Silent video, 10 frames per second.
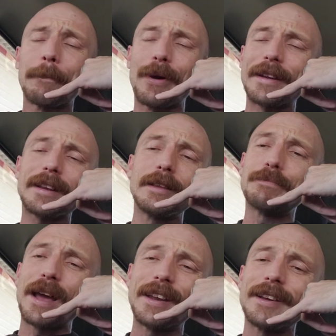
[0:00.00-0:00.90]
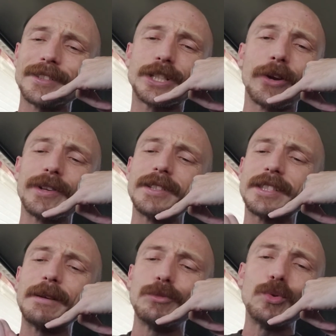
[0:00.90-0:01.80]
practically planning on sharing the
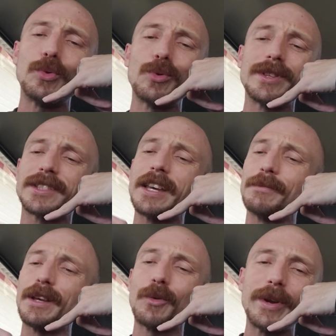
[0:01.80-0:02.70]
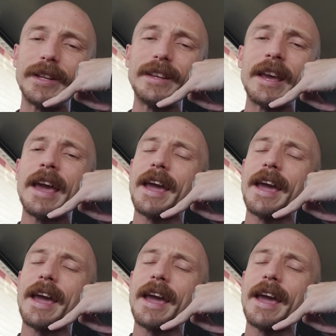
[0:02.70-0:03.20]
same noodle, the same linguine,